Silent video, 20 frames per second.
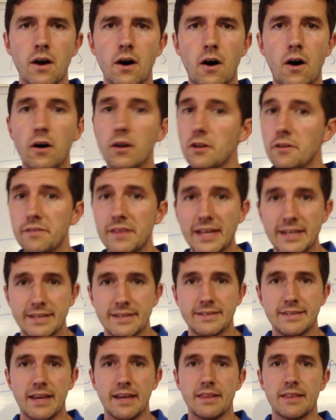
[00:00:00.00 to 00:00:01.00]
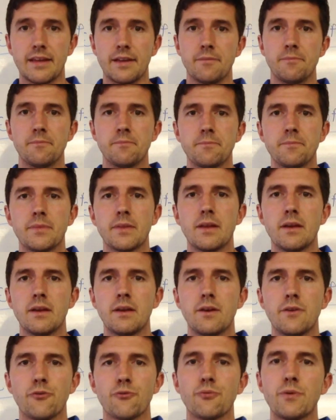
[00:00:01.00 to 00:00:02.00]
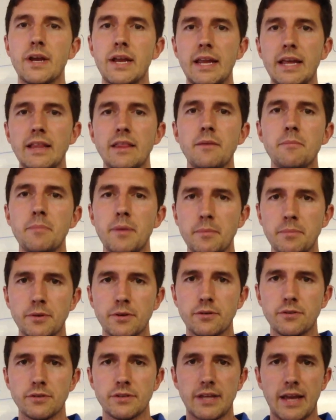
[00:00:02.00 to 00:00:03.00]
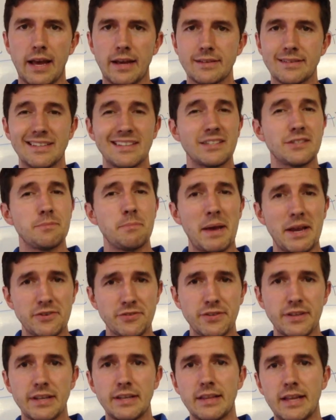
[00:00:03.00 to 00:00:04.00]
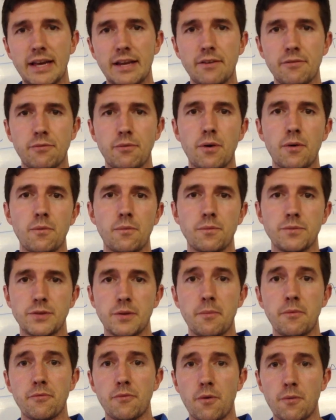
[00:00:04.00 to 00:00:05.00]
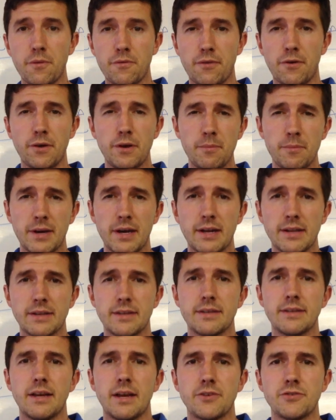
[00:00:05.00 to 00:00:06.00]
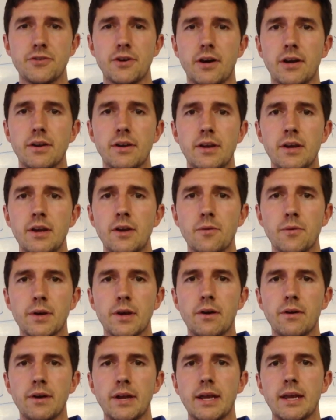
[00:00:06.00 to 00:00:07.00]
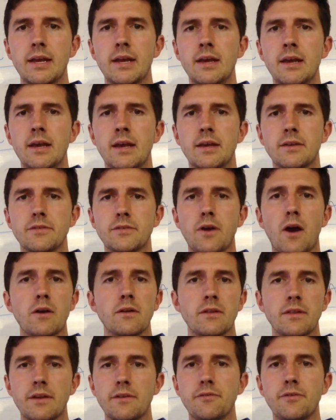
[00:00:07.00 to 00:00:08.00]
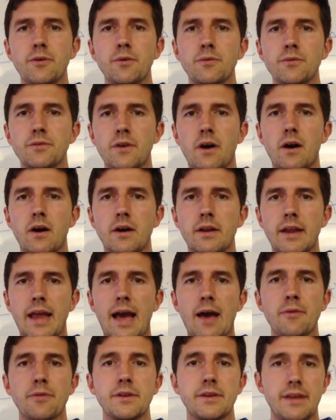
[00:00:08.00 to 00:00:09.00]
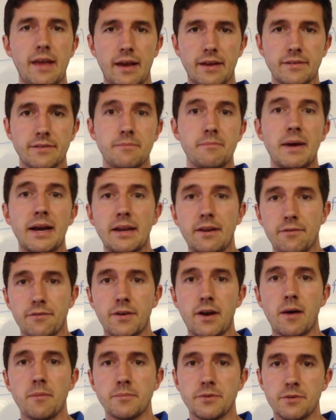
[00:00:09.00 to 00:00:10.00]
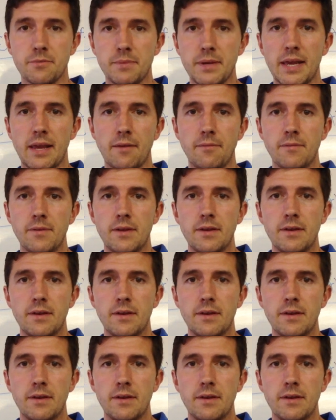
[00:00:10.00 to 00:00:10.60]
All of that to say then, reading the biblical text, especially in light of some of what we've already begun to touch on regarding scholarly views on how the text might have come to be,